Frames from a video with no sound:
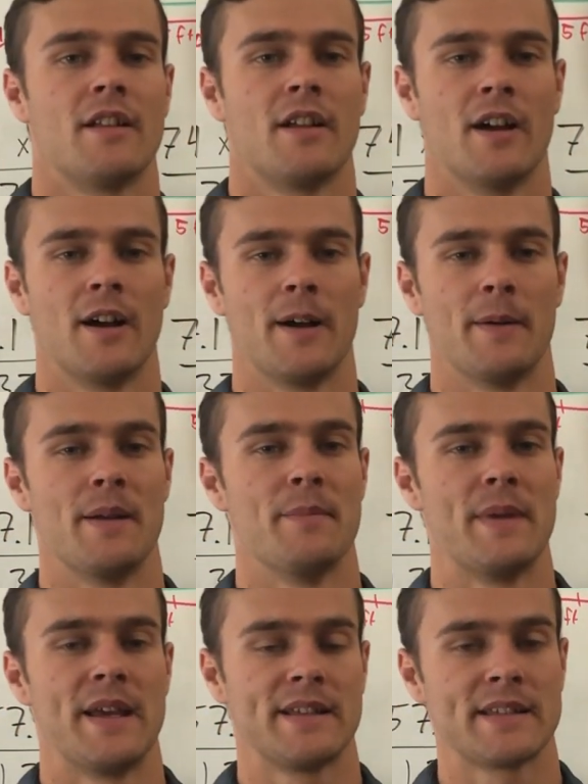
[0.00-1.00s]
Uh, it
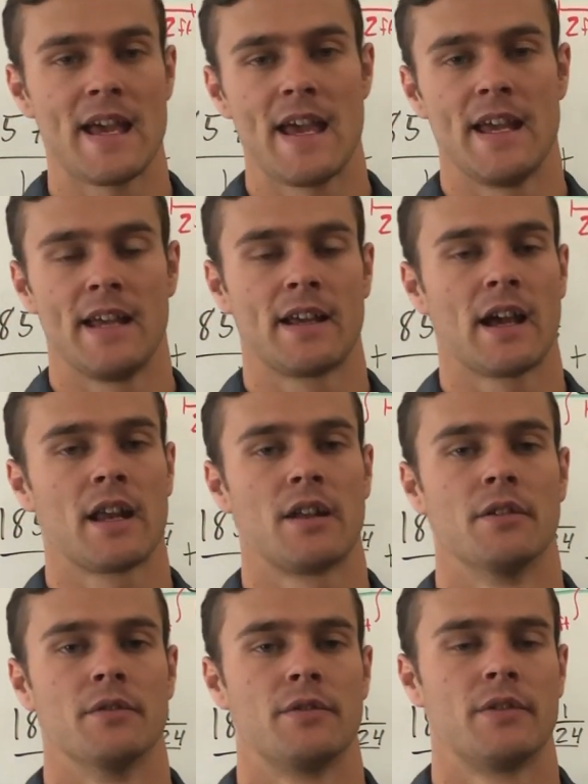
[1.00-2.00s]
makes A kind
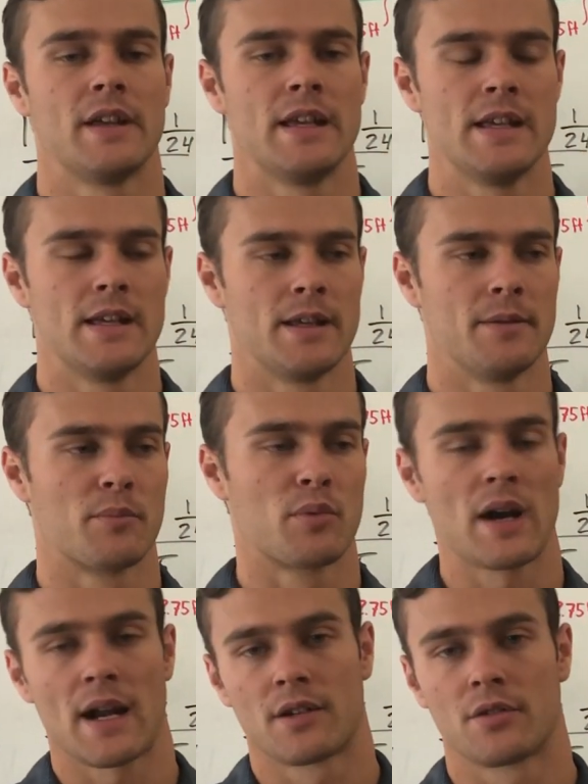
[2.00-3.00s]
of
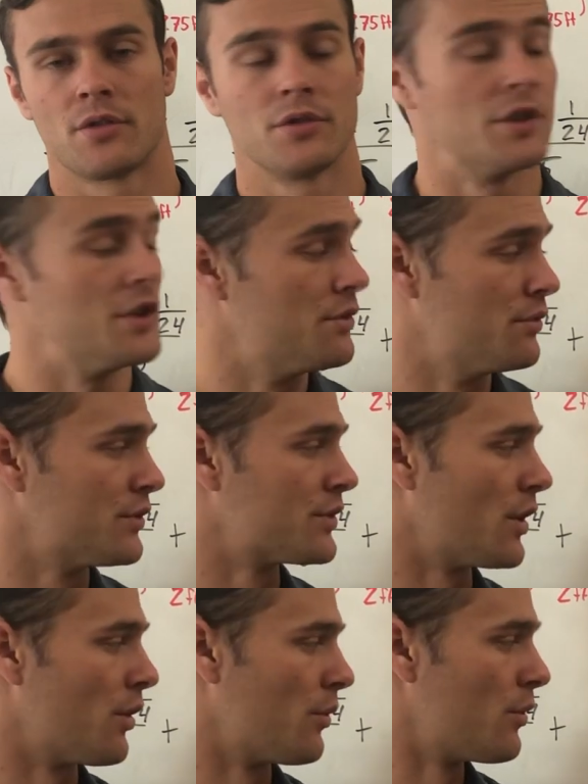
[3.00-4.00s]
impractical to use.
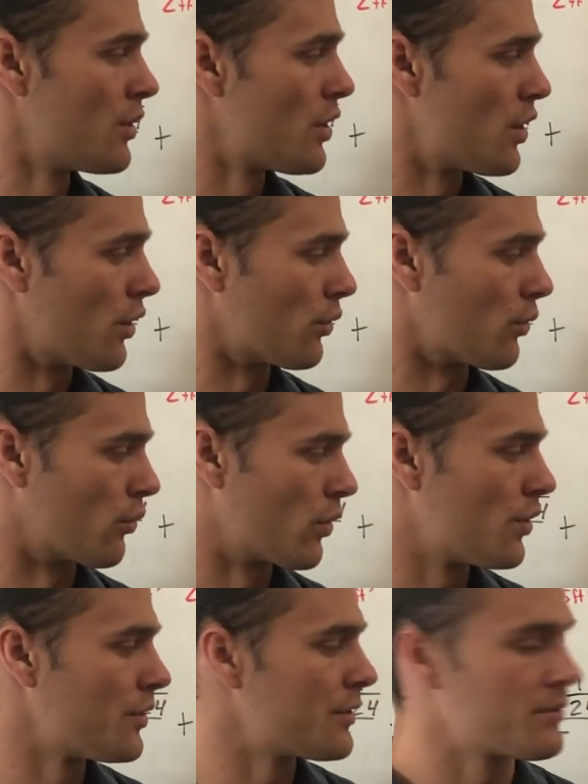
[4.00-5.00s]
So
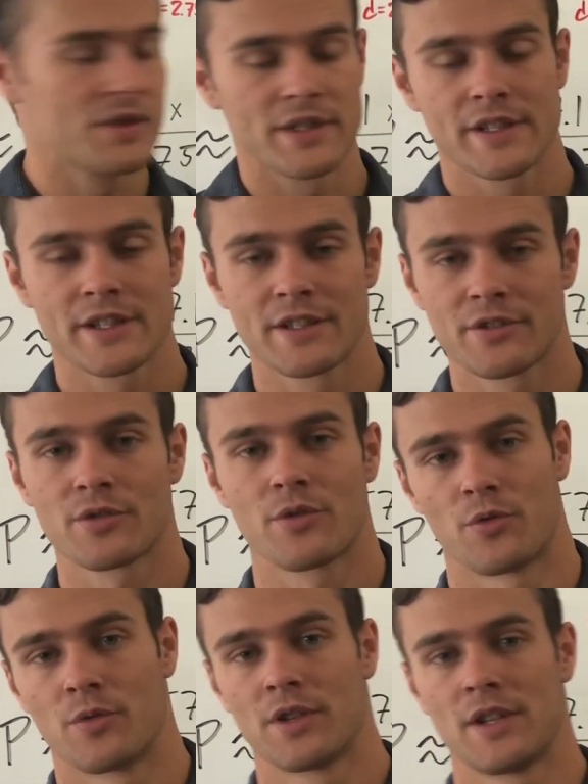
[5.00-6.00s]
rolling resistance
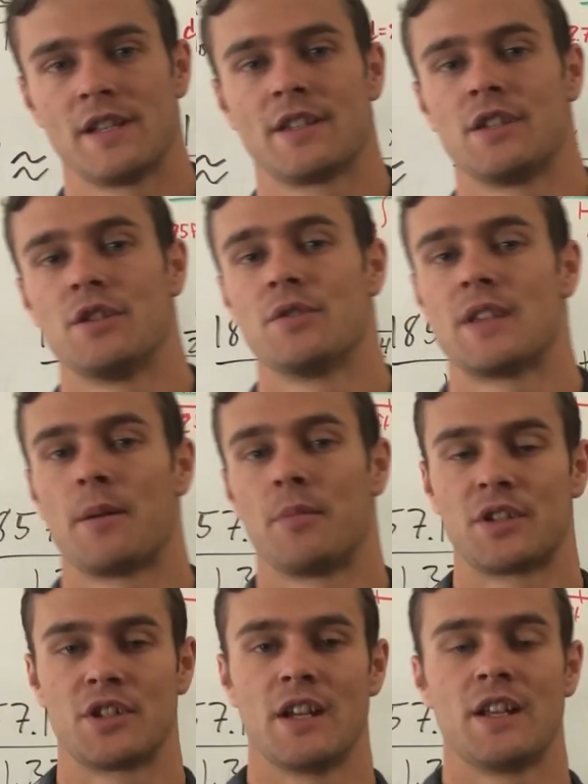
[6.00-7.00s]
really isn't used that
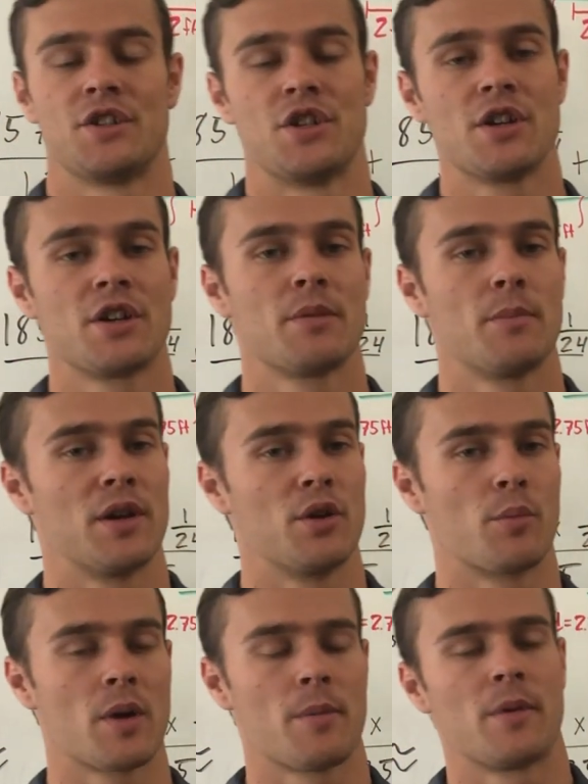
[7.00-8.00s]
much in engineering, but you'll
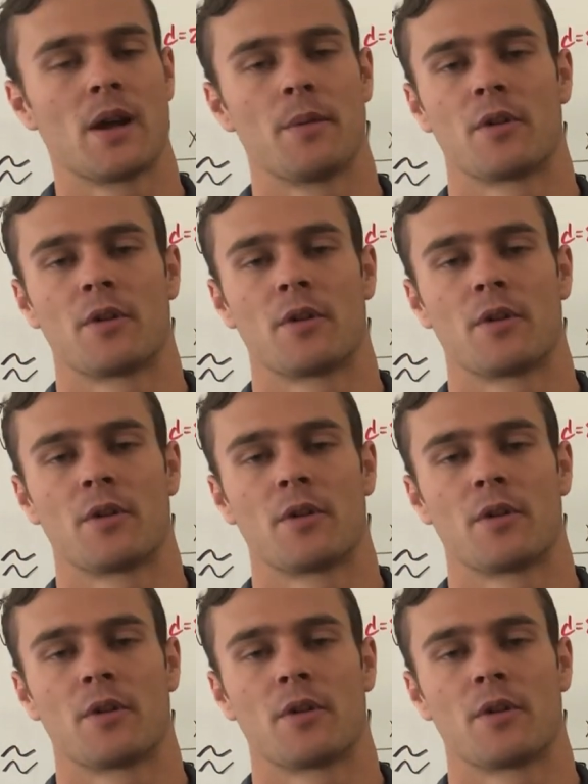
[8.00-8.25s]
probably come